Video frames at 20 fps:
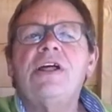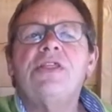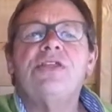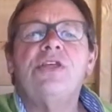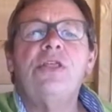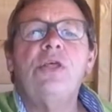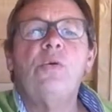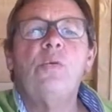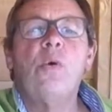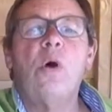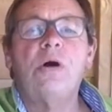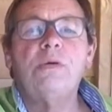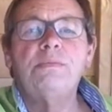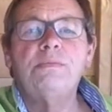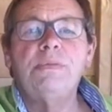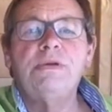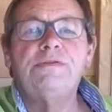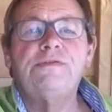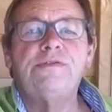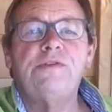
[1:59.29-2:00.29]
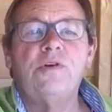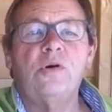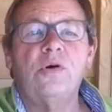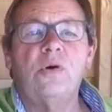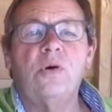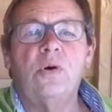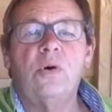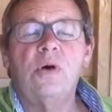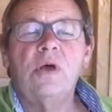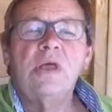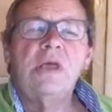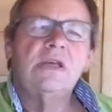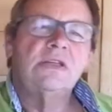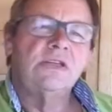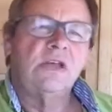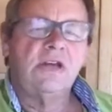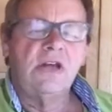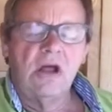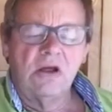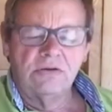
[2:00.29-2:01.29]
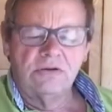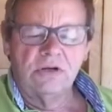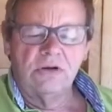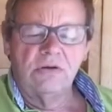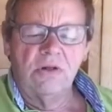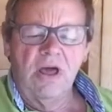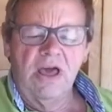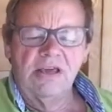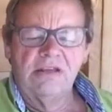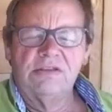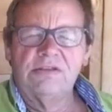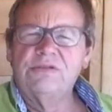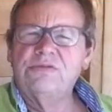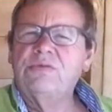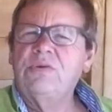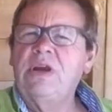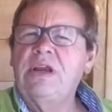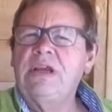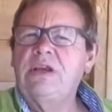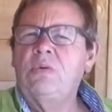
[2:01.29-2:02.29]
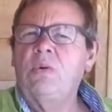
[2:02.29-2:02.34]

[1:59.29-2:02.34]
than the one before. So you don't do like 3